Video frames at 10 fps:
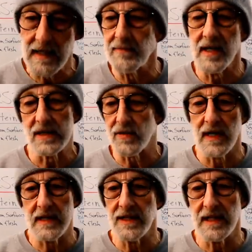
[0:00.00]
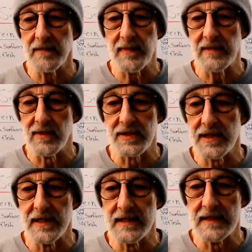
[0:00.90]
I'm not trying to get people
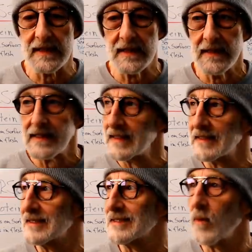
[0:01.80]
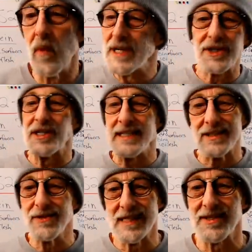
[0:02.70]
to wish it
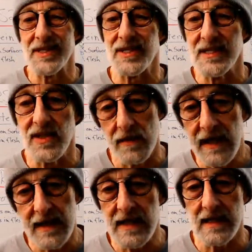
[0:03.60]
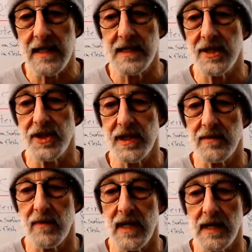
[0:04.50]
into existence or any of that kind of shit,
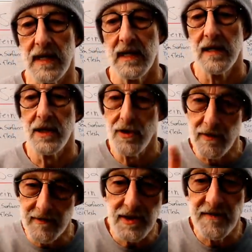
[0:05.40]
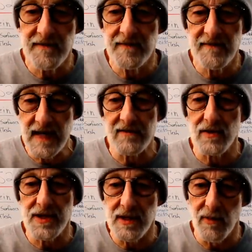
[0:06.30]
right? Universe
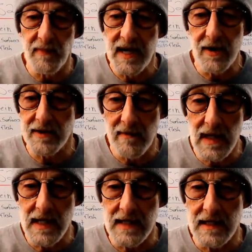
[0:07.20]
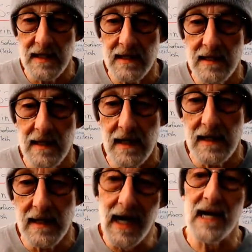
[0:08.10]
favors the prepared mind.
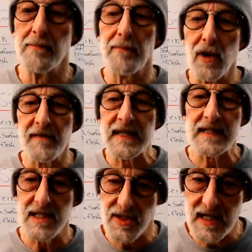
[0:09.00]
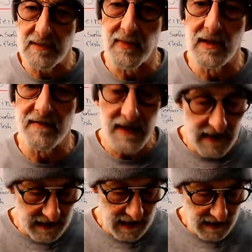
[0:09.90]
I am a perfect example of
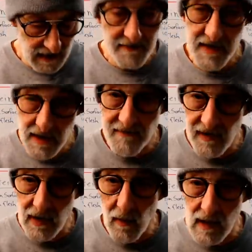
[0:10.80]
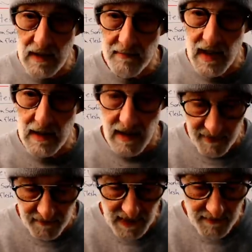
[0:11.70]
that. I've done very well in my
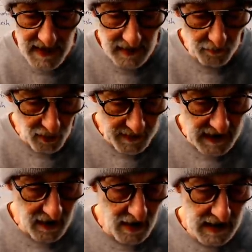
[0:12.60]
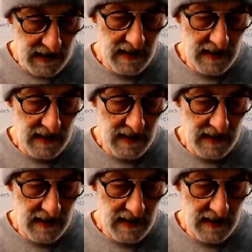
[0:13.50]
life by being prepared.